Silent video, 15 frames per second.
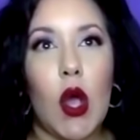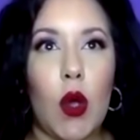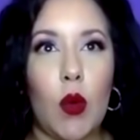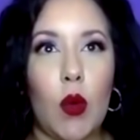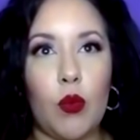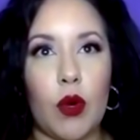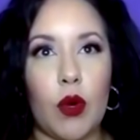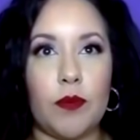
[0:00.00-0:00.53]

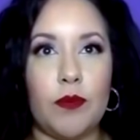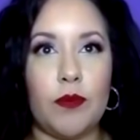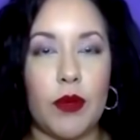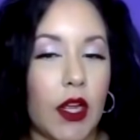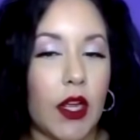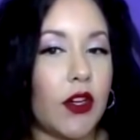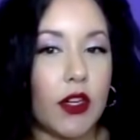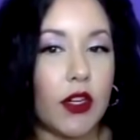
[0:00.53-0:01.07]
we're put
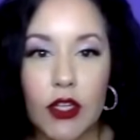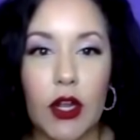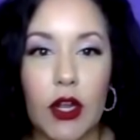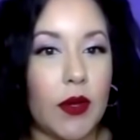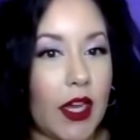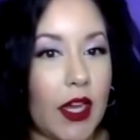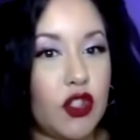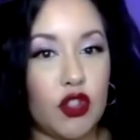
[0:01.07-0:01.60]
under, you know,
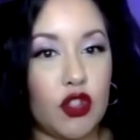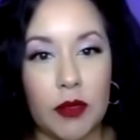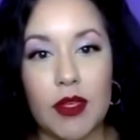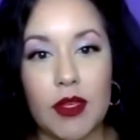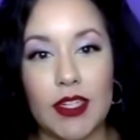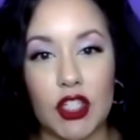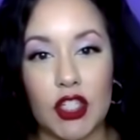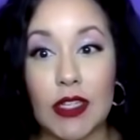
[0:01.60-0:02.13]
extreme
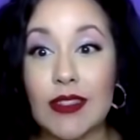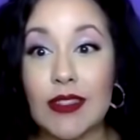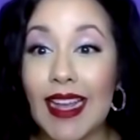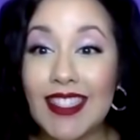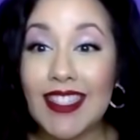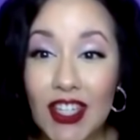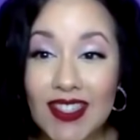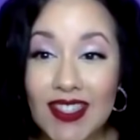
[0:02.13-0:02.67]
conditions, and
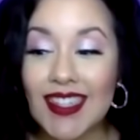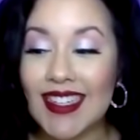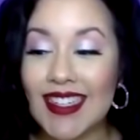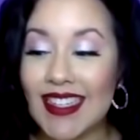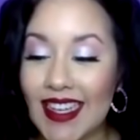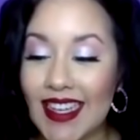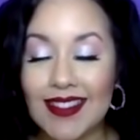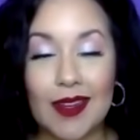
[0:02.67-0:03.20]
just to
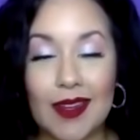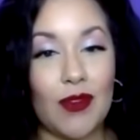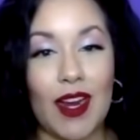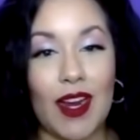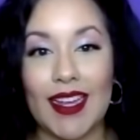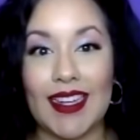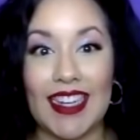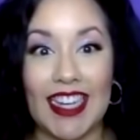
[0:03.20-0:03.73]
get some
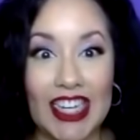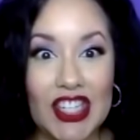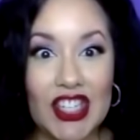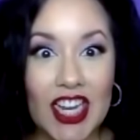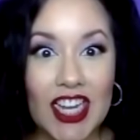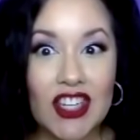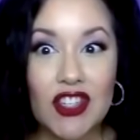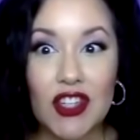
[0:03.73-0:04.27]

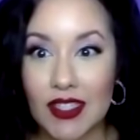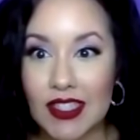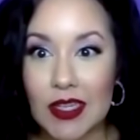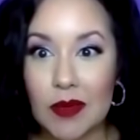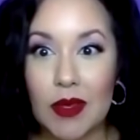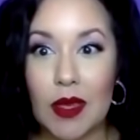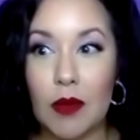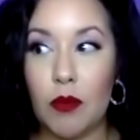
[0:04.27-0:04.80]
recognition, just to
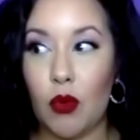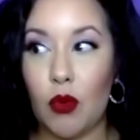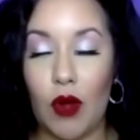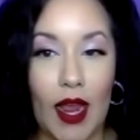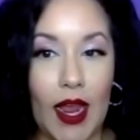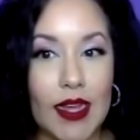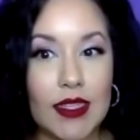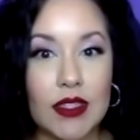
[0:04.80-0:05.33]
be
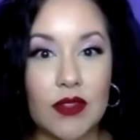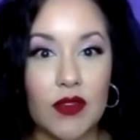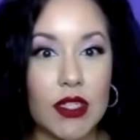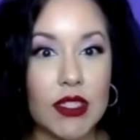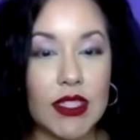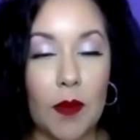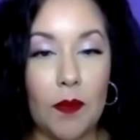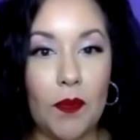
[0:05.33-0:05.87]
praised for
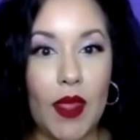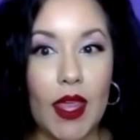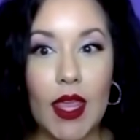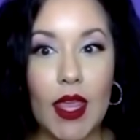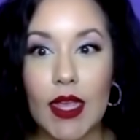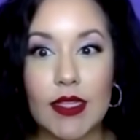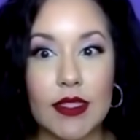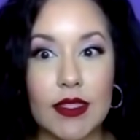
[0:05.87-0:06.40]
something
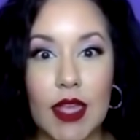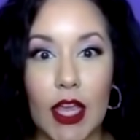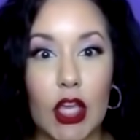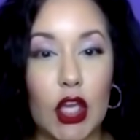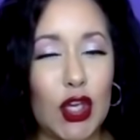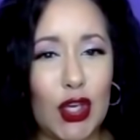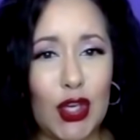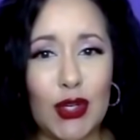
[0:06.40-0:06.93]
is like
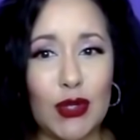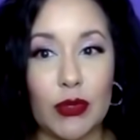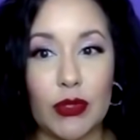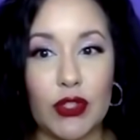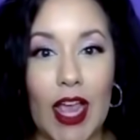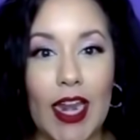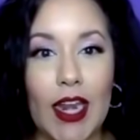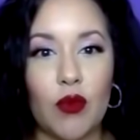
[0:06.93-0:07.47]
huge.
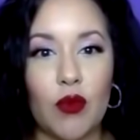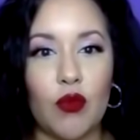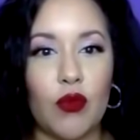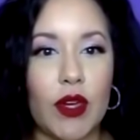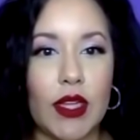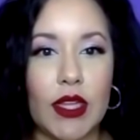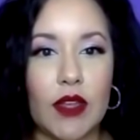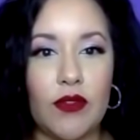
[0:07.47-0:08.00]
And it
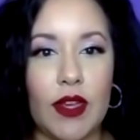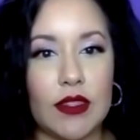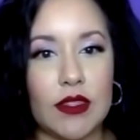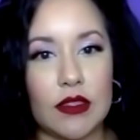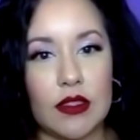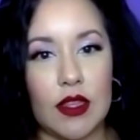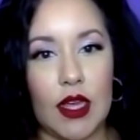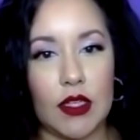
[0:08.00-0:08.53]
really feeds
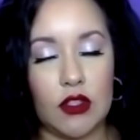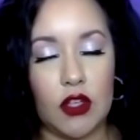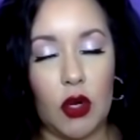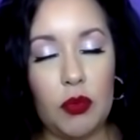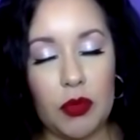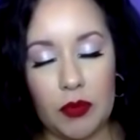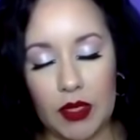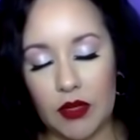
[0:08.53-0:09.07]
into that
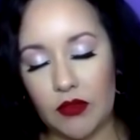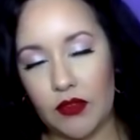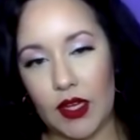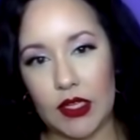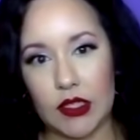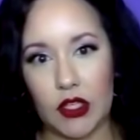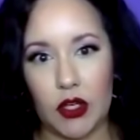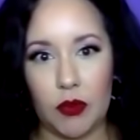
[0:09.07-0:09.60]
dopamine
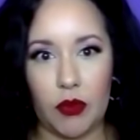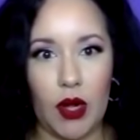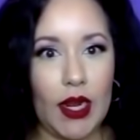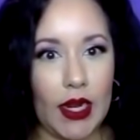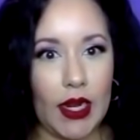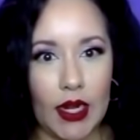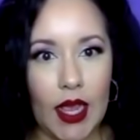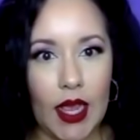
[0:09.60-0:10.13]
fix in your brain,
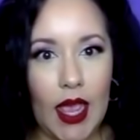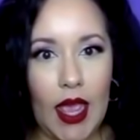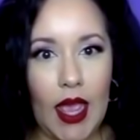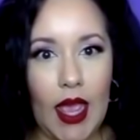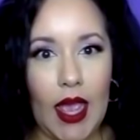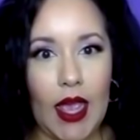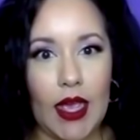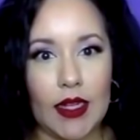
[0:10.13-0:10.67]

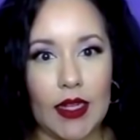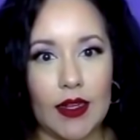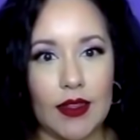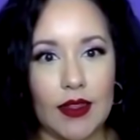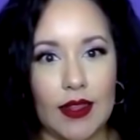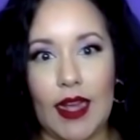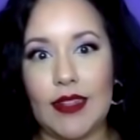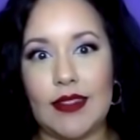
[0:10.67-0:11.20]
and it
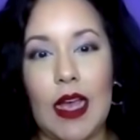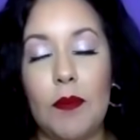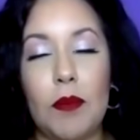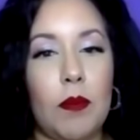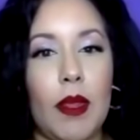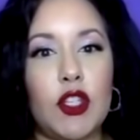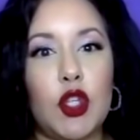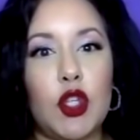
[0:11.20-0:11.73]
lights up and
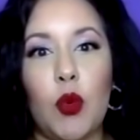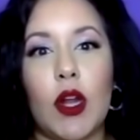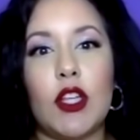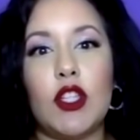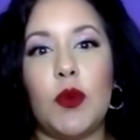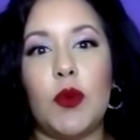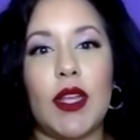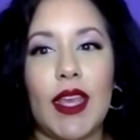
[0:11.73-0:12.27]
makes you want to
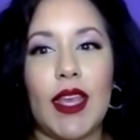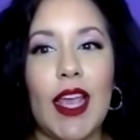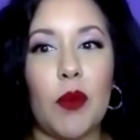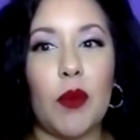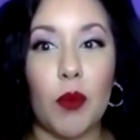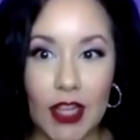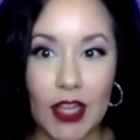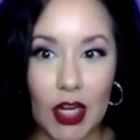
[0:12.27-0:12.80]
do it again.
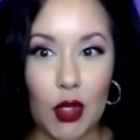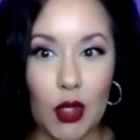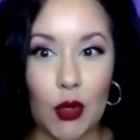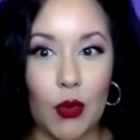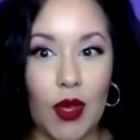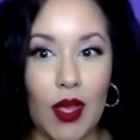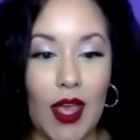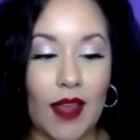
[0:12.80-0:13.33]
But then at
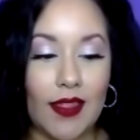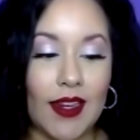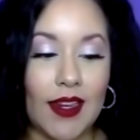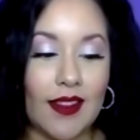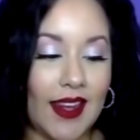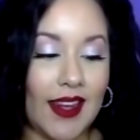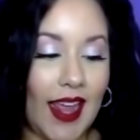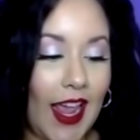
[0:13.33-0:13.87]
the end of
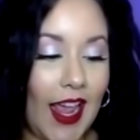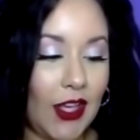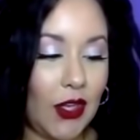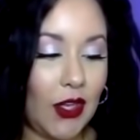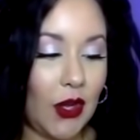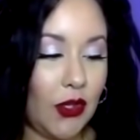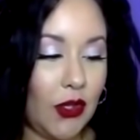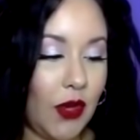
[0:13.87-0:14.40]
the day, you
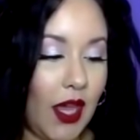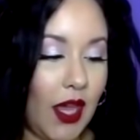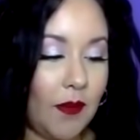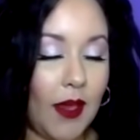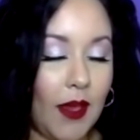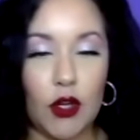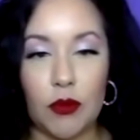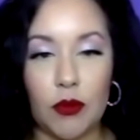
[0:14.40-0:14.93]
know, you can't
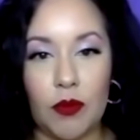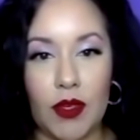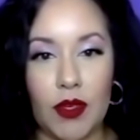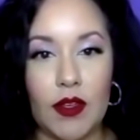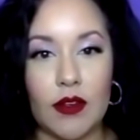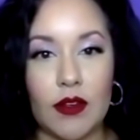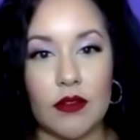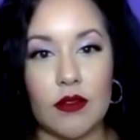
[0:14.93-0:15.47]
pay your
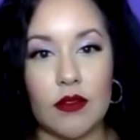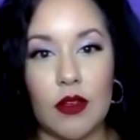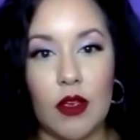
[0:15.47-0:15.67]
bills